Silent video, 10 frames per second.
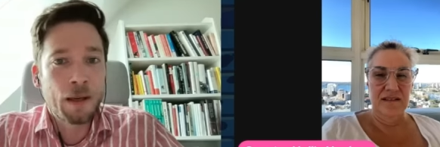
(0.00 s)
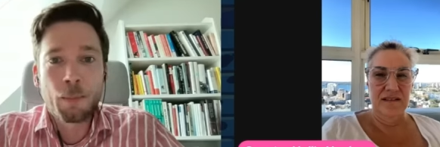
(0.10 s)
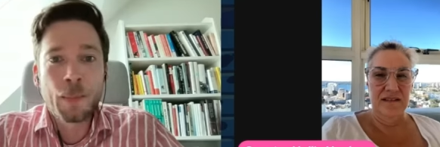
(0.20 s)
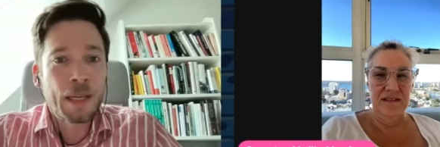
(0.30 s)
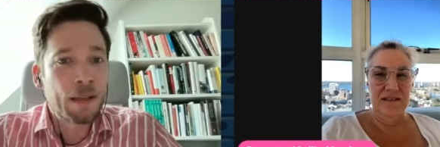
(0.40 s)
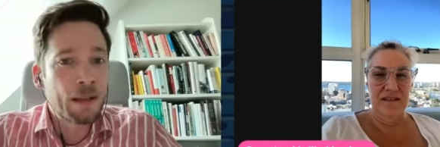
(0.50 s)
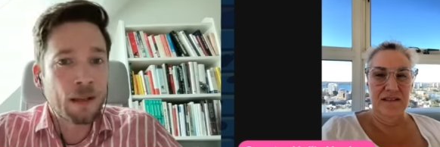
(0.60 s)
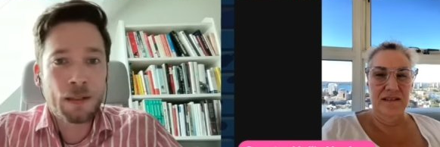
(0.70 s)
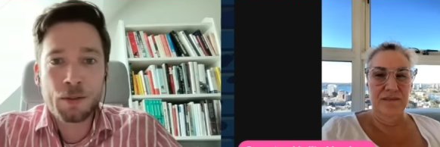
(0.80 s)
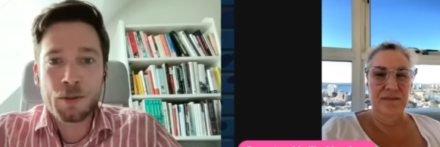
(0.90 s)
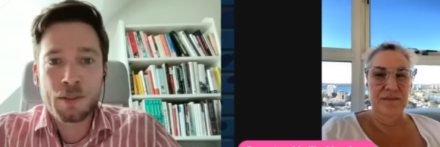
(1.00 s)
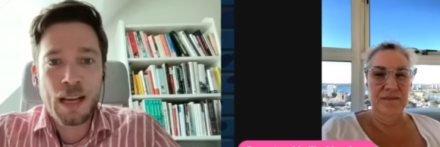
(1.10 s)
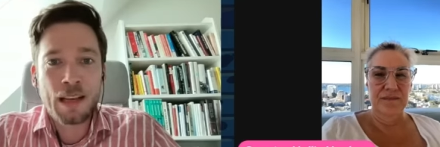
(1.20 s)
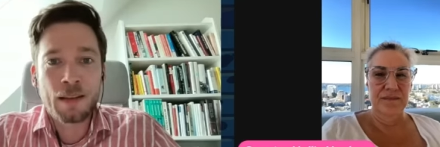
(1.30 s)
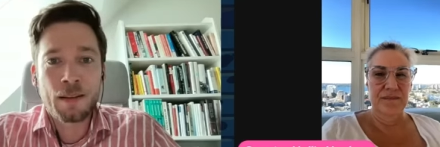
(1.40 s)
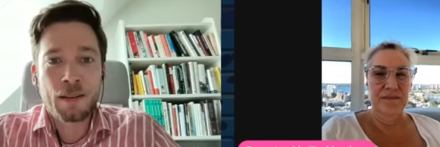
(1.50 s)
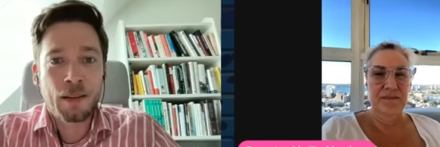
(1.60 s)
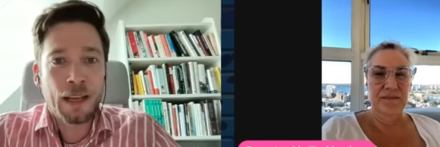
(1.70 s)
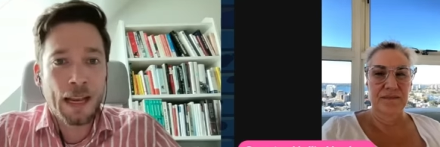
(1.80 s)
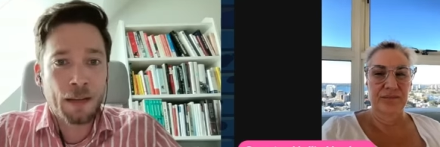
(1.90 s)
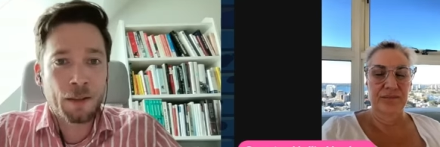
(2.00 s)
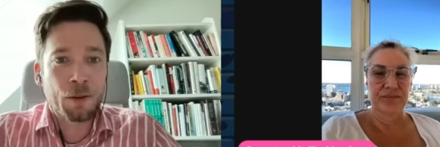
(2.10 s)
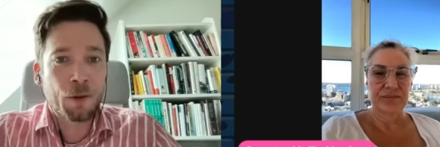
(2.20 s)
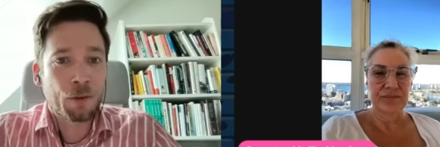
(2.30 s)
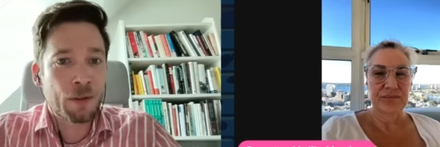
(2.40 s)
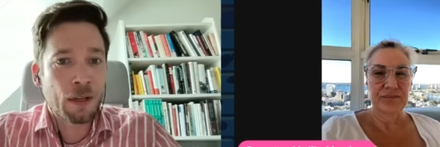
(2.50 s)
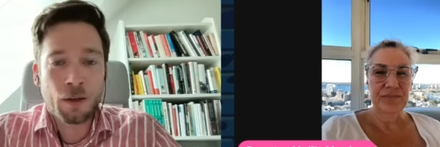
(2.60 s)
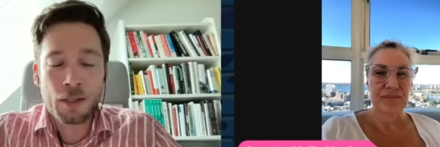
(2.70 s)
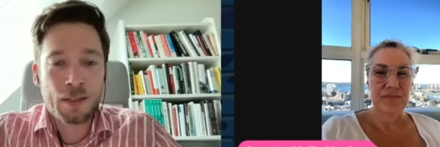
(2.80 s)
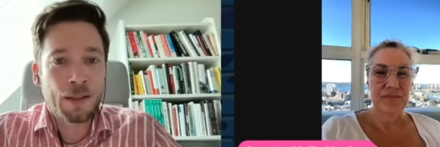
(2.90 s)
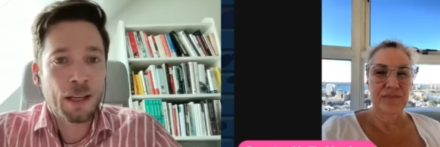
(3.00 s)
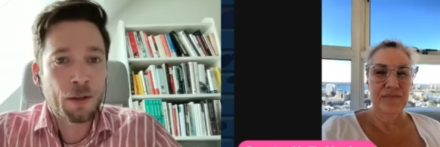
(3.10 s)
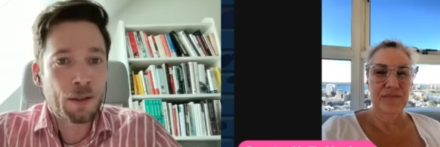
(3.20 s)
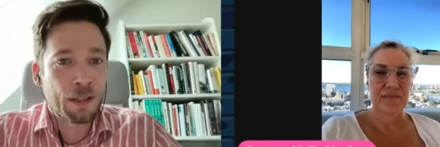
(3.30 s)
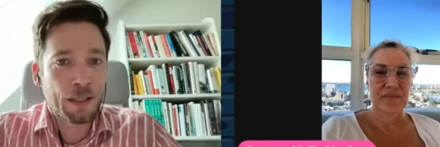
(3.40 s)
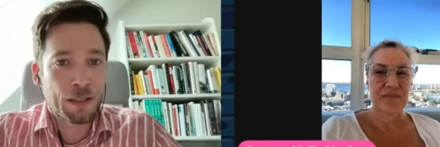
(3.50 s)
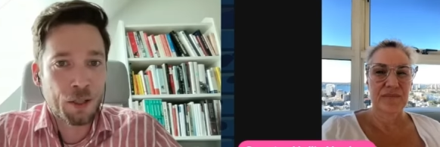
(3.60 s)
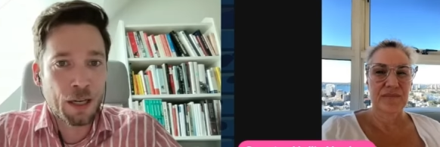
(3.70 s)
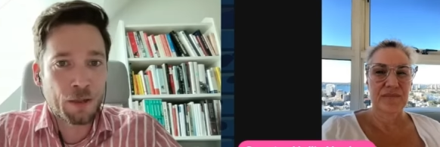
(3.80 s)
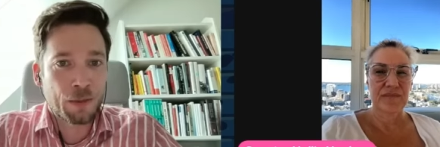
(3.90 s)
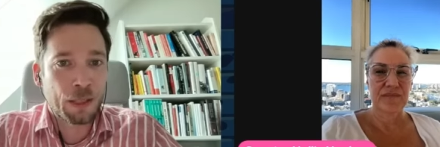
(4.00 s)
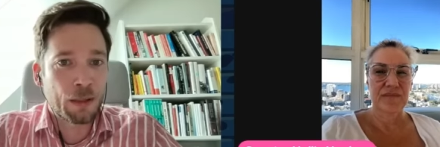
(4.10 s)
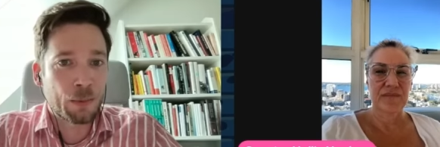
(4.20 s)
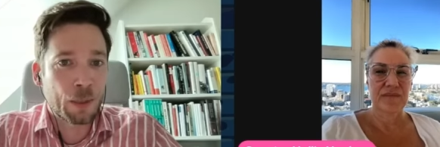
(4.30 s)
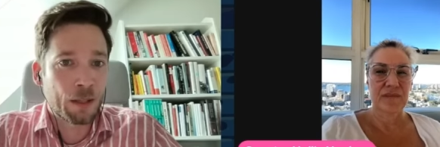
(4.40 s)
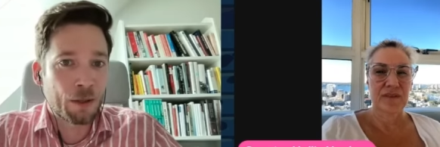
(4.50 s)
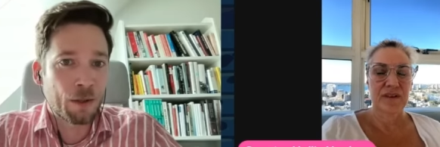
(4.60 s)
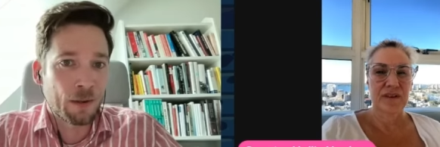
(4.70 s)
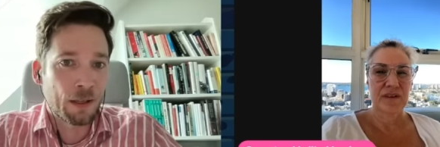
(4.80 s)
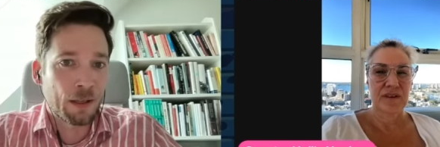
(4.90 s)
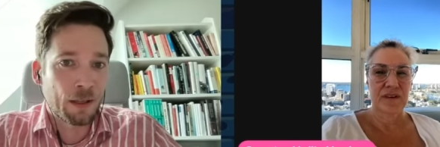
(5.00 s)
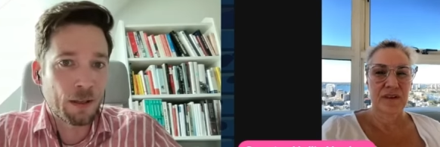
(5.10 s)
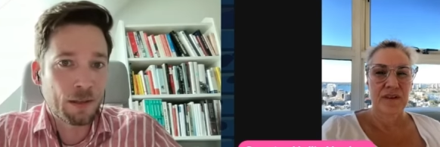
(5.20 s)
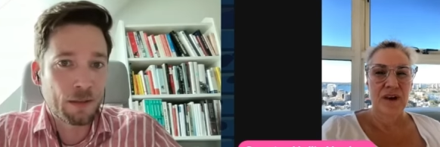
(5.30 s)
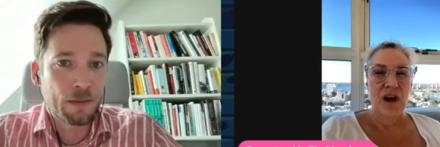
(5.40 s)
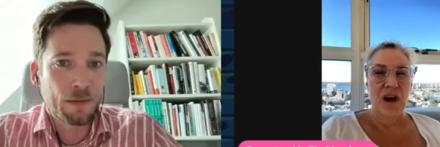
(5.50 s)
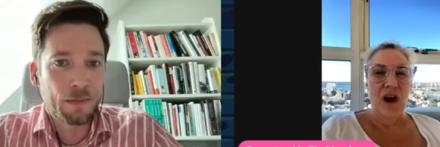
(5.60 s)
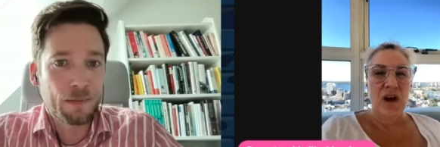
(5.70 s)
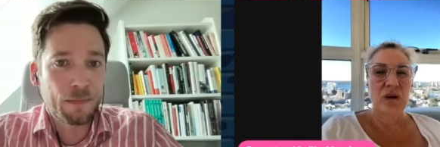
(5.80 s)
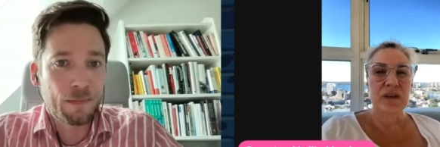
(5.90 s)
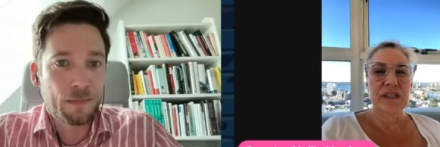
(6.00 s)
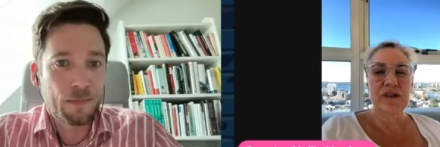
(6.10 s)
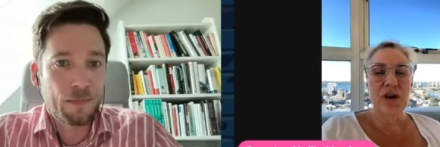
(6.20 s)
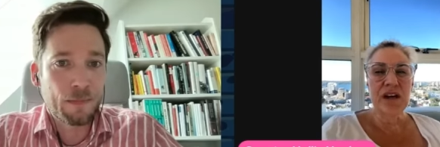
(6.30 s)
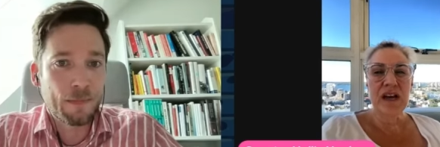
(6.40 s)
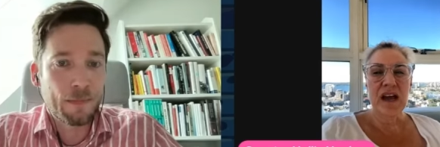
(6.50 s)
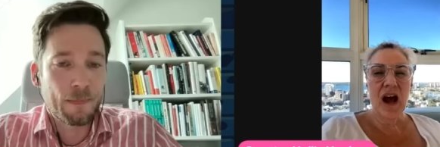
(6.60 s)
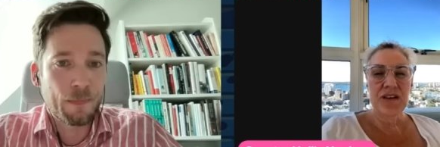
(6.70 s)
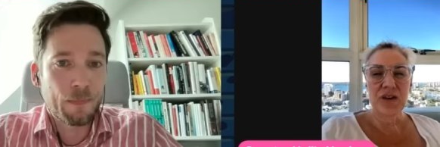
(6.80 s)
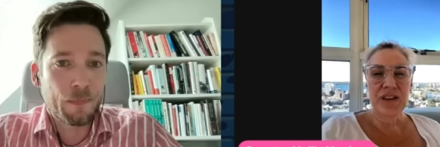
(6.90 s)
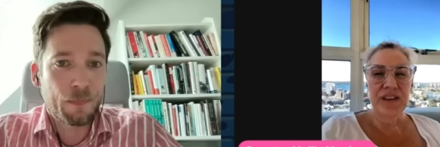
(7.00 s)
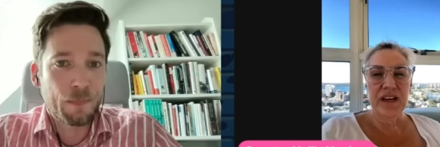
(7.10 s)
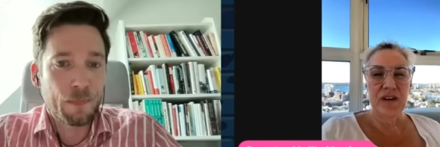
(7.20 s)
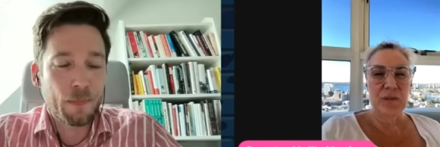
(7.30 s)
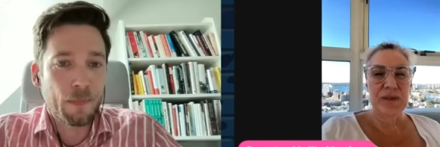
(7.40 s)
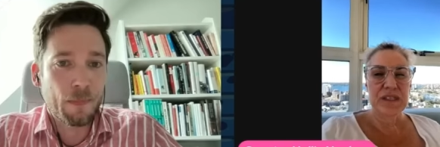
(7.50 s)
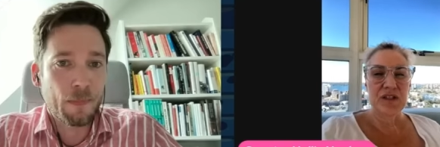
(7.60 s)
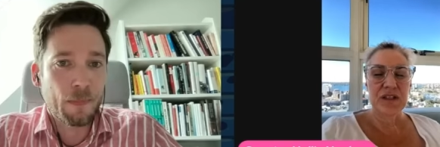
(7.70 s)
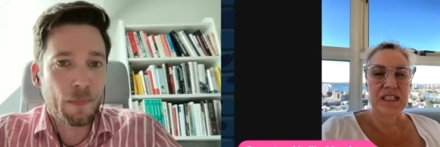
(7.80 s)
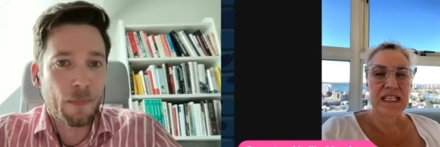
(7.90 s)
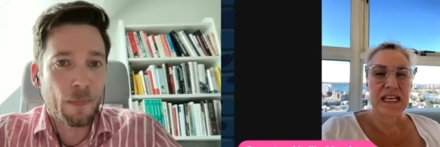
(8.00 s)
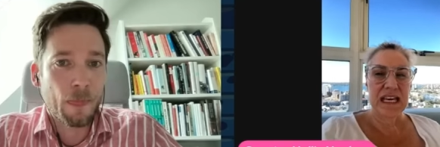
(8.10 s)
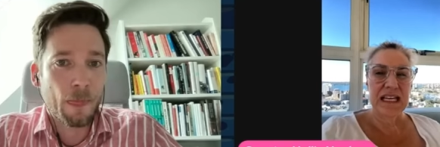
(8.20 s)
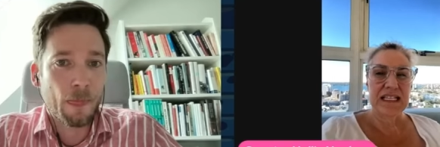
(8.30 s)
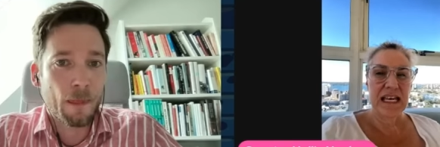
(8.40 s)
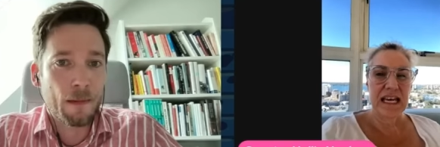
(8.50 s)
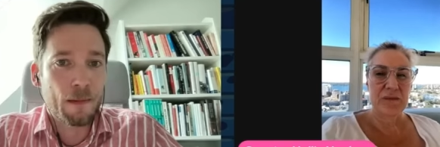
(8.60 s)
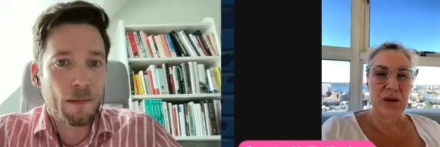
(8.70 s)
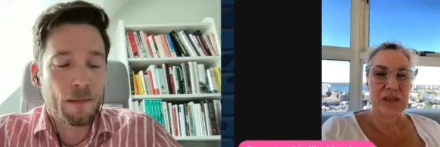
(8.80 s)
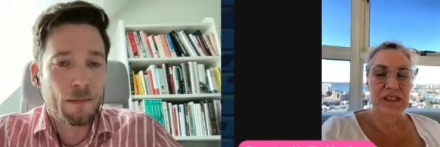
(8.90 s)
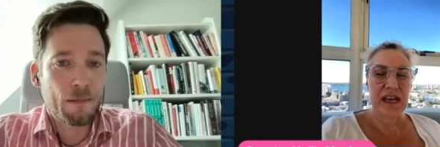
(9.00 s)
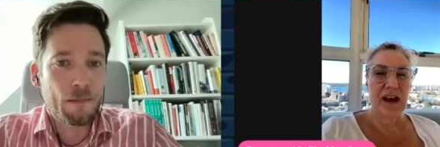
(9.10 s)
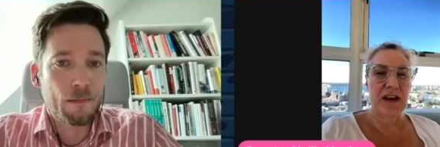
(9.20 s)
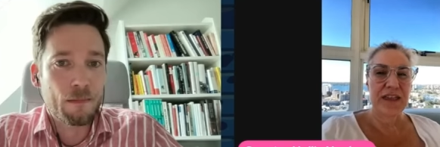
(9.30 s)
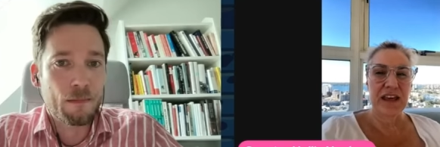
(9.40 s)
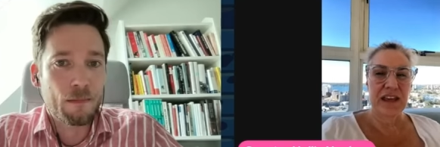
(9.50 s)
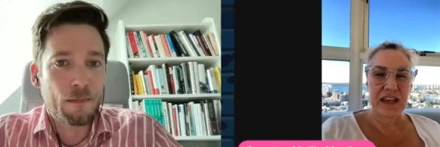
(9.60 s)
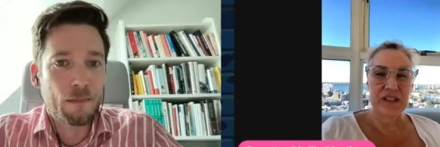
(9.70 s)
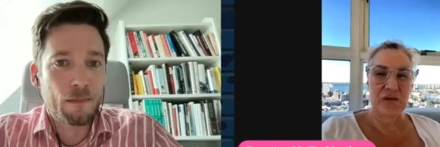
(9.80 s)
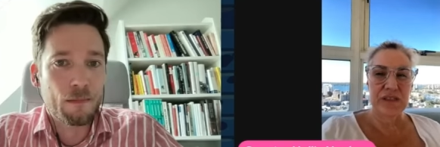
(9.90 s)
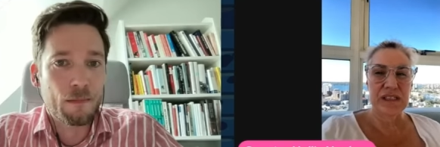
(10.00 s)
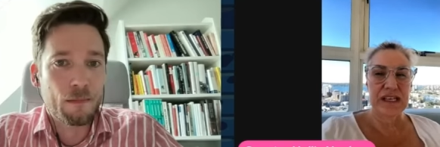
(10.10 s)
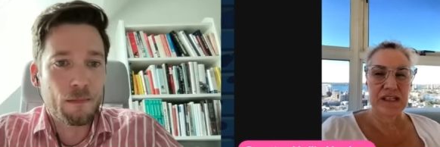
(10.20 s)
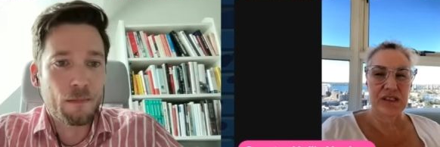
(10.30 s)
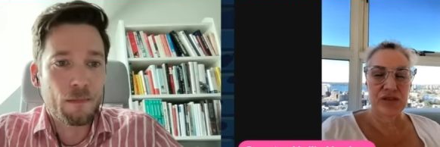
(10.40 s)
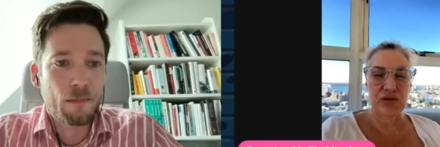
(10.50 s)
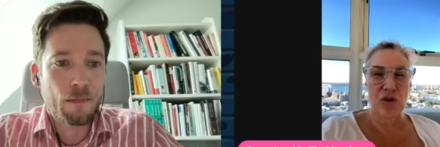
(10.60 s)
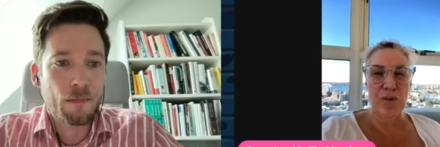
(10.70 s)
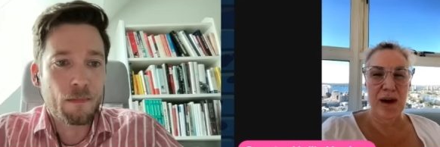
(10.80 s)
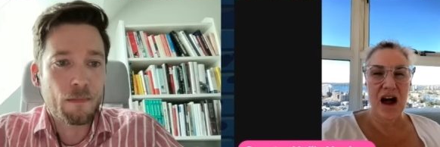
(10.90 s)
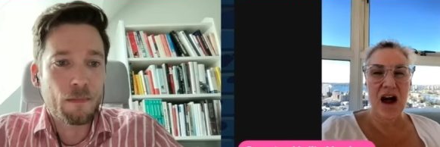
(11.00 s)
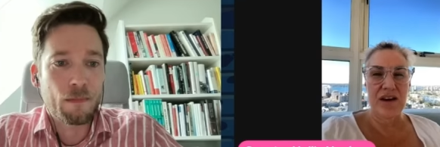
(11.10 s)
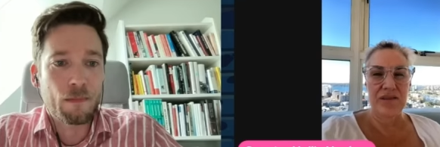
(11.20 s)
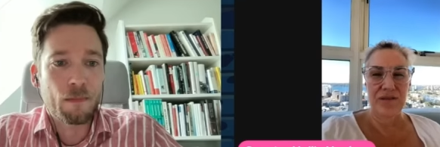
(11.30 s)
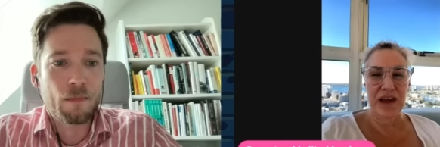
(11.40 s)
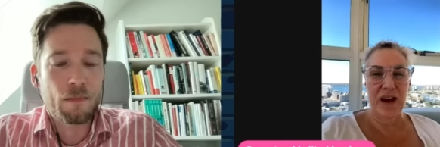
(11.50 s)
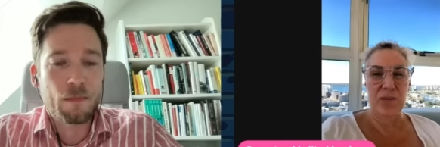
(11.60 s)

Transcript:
Speaker 1: media, society, attitude towards nicotine in general? What do you think?
Speaker 2: Look, it's not, I don't think, in opposition to nicotine per se. I think there's obviously a strong part of that